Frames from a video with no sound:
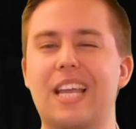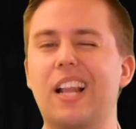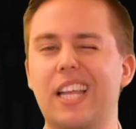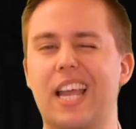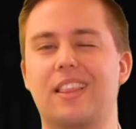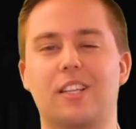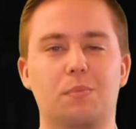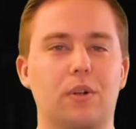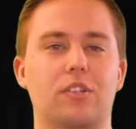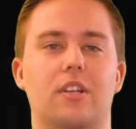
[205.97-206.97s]
yelling at this
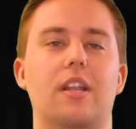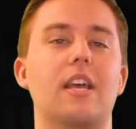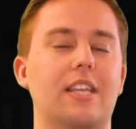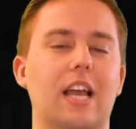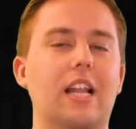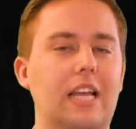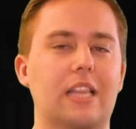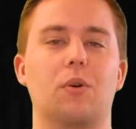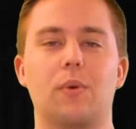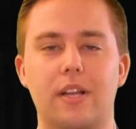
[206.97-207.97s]
person, yelling
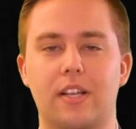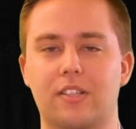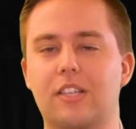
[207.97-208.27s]
at the witness.